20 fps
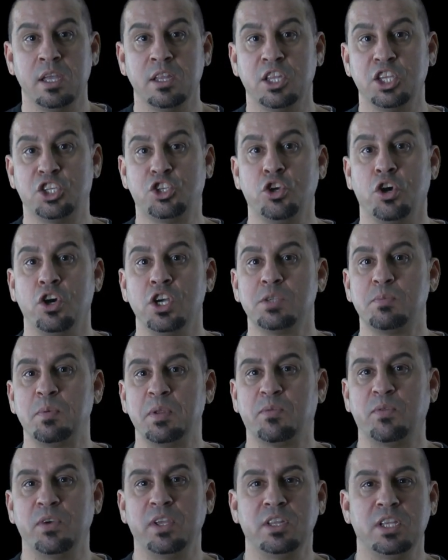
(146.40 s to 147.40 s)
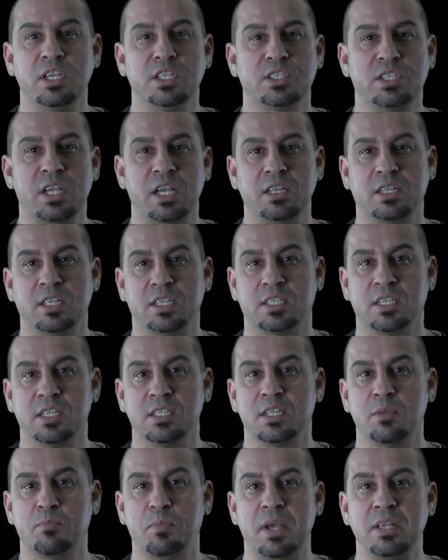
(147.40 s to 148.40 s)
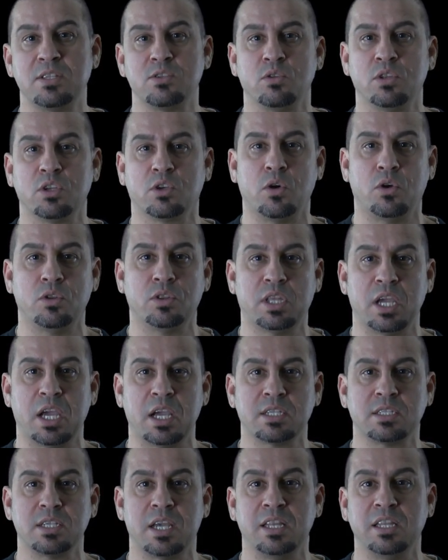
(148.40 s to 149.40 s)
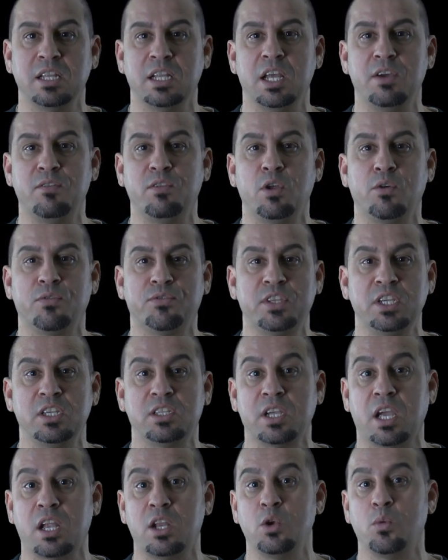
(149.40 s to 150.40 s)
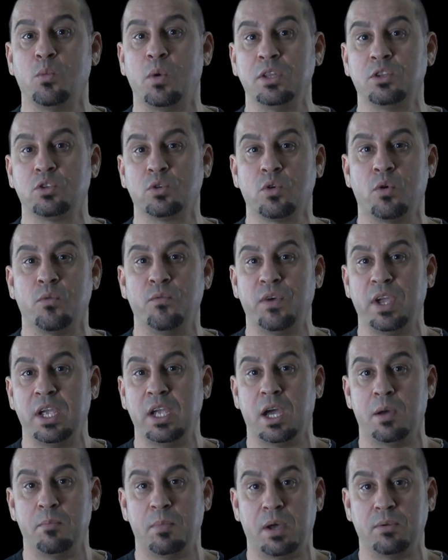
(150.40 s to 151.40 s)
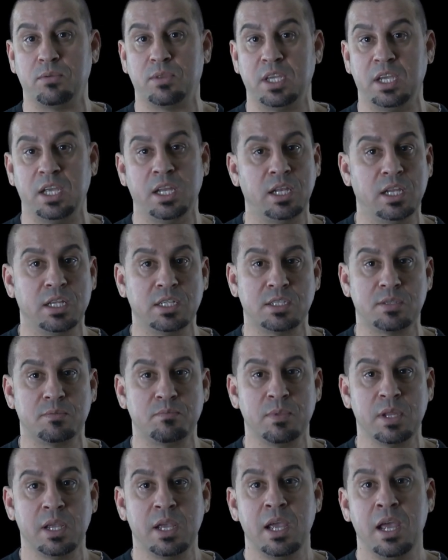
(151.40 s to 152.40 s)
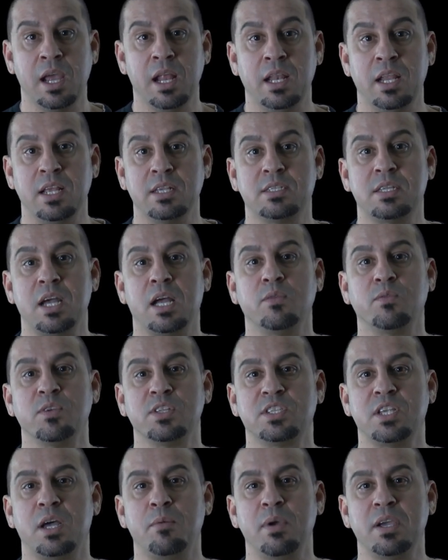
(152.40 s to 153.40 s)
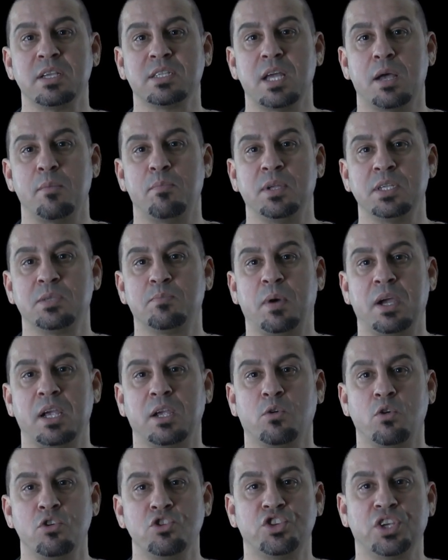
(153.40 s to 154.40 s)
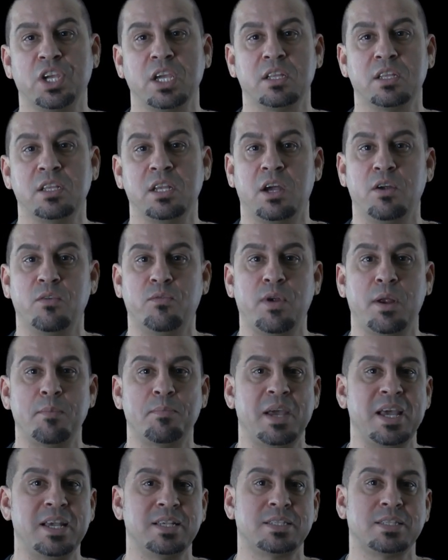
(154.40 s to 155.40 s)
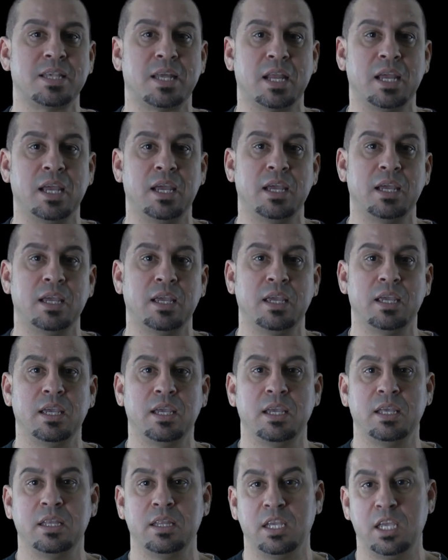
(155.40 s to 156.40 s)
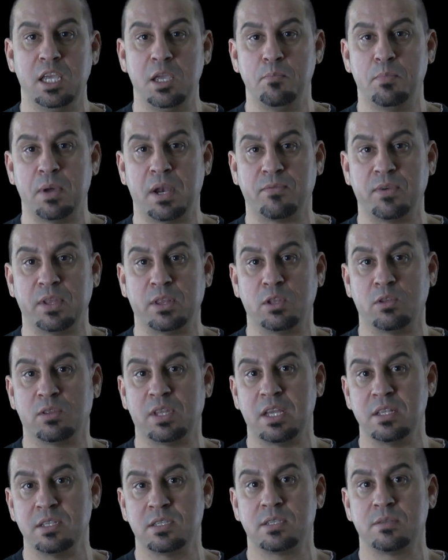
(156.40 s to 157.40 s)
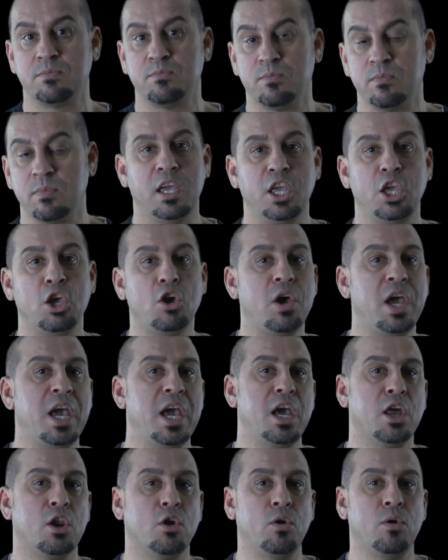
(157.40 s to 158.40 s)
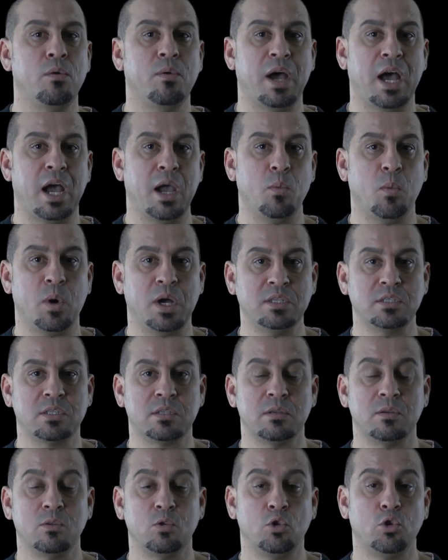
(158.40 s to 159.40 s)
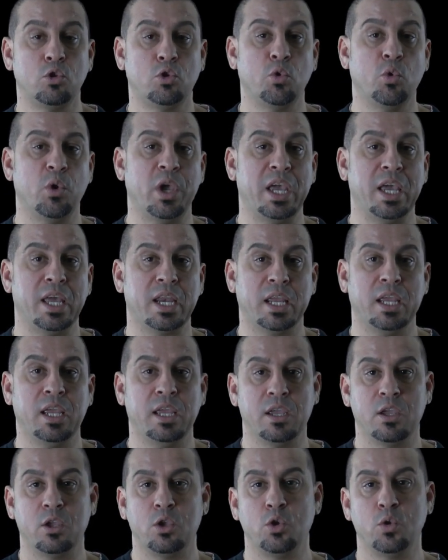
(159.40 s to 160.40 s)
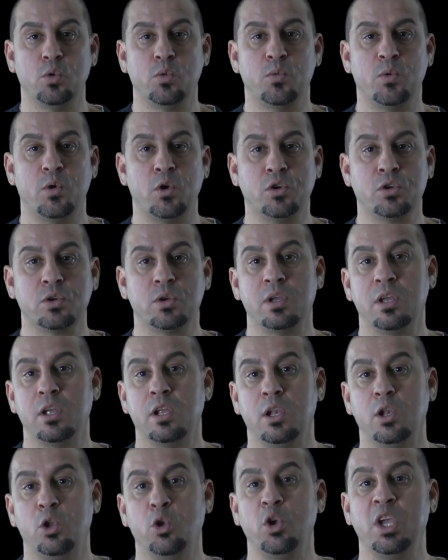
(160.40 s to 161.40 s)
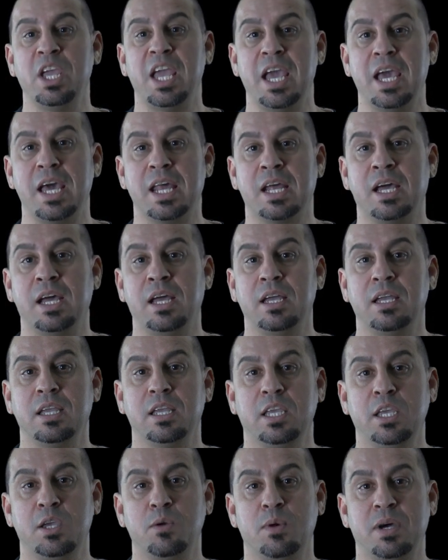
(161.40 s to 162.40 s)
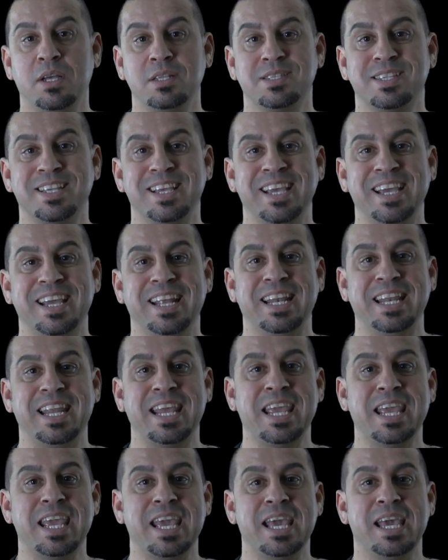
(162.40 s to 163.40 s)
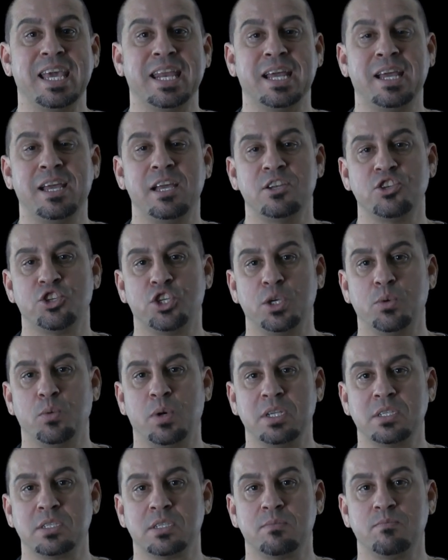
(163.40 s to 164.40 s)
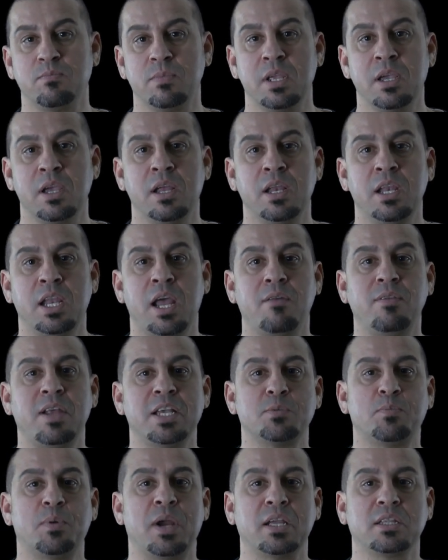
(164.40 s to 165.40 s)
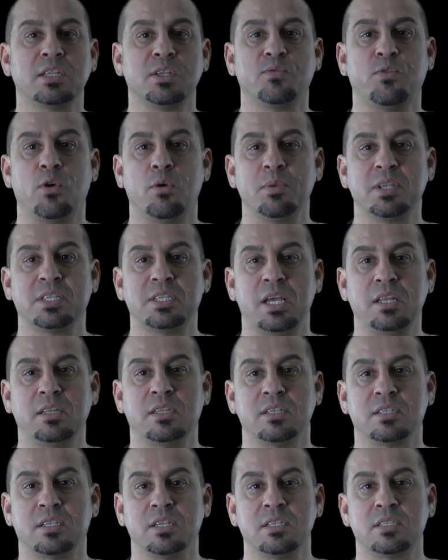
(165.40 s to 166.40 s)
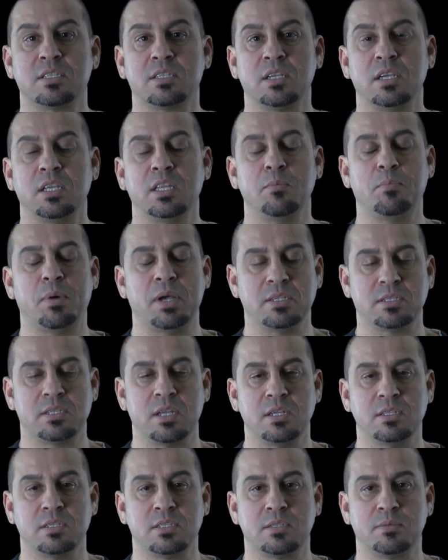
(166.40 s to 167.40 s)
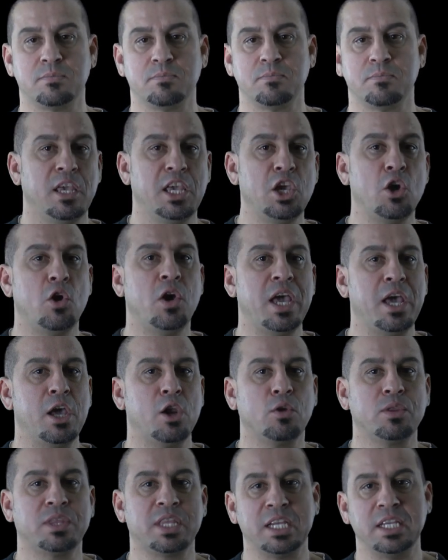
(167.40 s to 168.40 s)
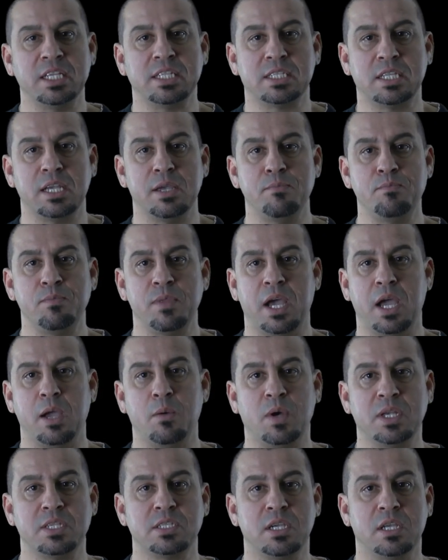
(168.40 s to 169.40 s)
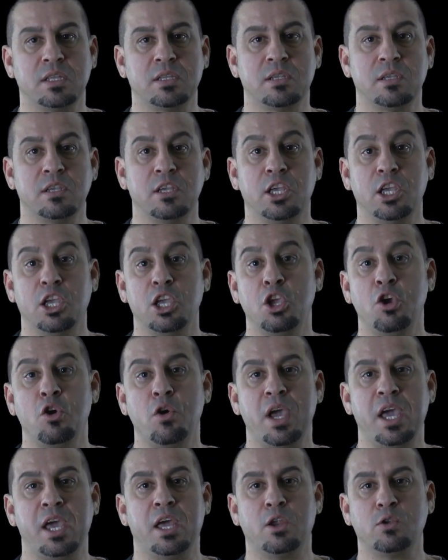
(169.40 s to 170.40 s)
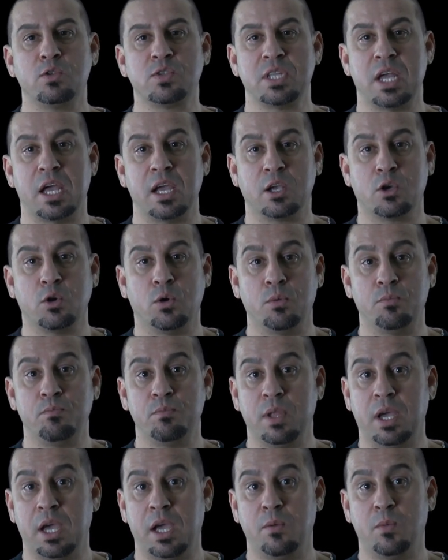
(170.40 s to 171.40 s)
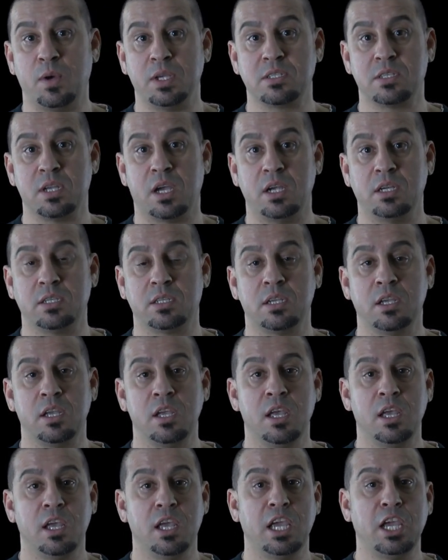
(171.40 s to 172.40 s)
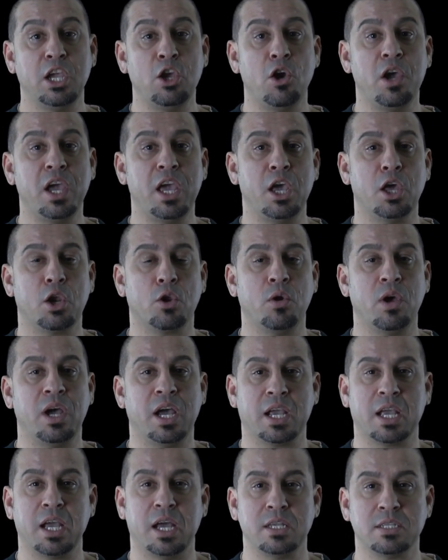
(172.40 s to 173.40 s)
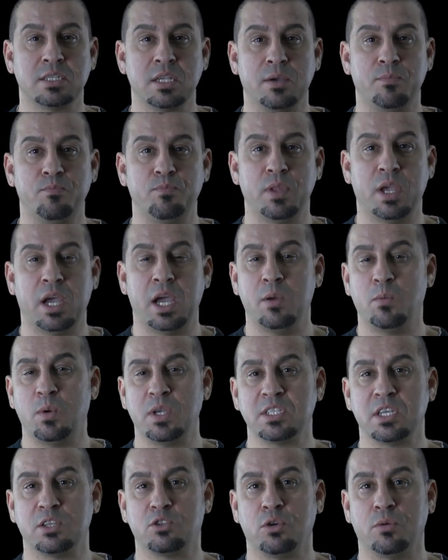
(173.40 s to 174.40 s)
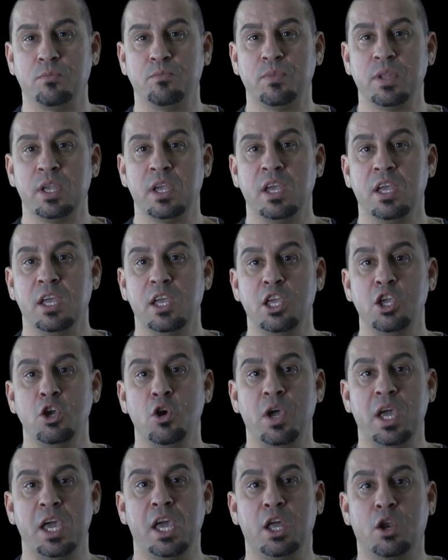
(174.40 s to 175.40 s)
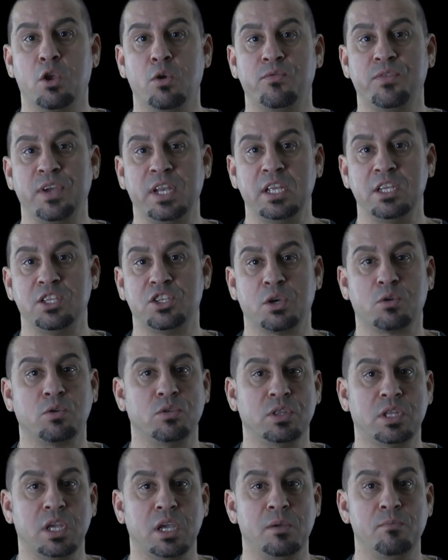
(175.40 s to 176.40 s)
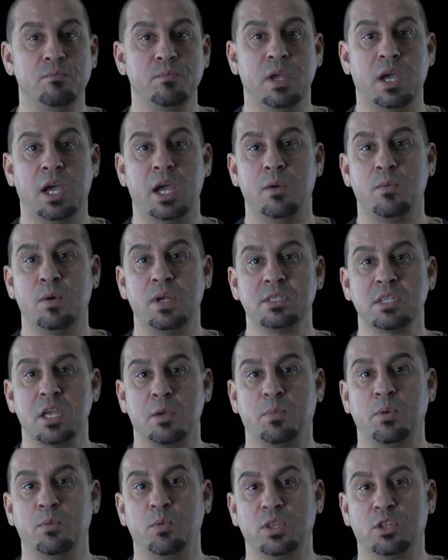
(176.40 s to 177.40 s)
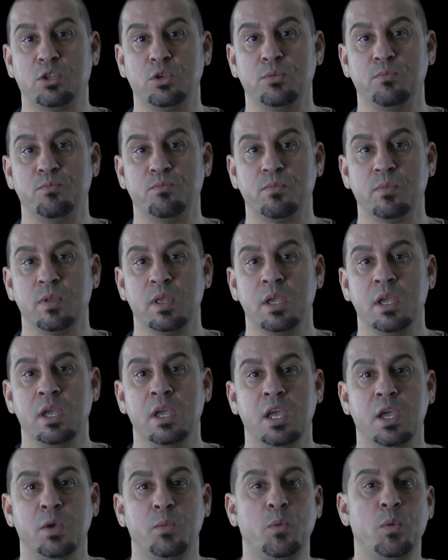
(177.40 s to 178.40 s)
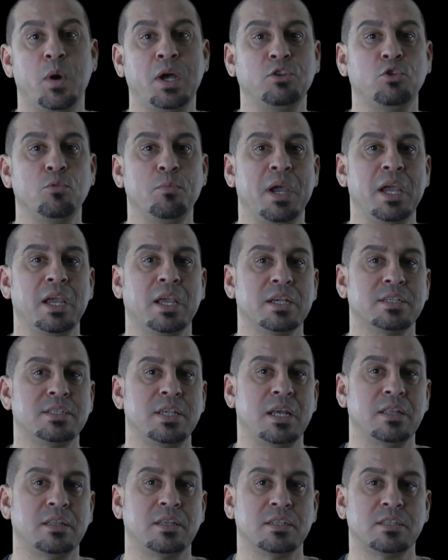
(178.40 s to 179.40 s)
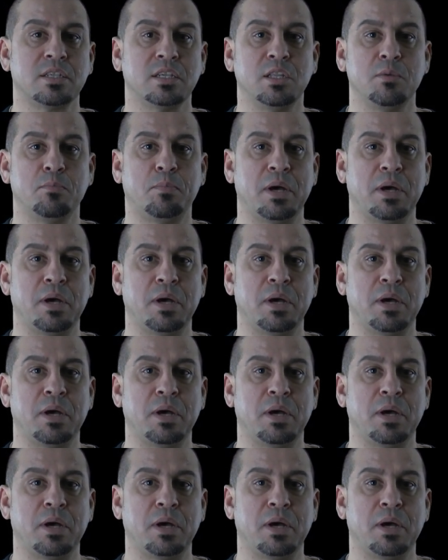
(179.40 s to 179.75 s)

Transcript: The choice between these sentences depends on the context and the level of detail you want to convey about the illness. Let's start with some examples by conjugating our verb essere in the imperfetto tense. Io ero, I was, tu eri, you were, lui era, he was, lei era, she was. Now let's practice forming sentences in the past tense. Io ero triste, I was sad. Io ero stanco, I was tired. Io ero a casa, I was at home. Io ero felice con te, I was happy with you. If we want to make a sentence in the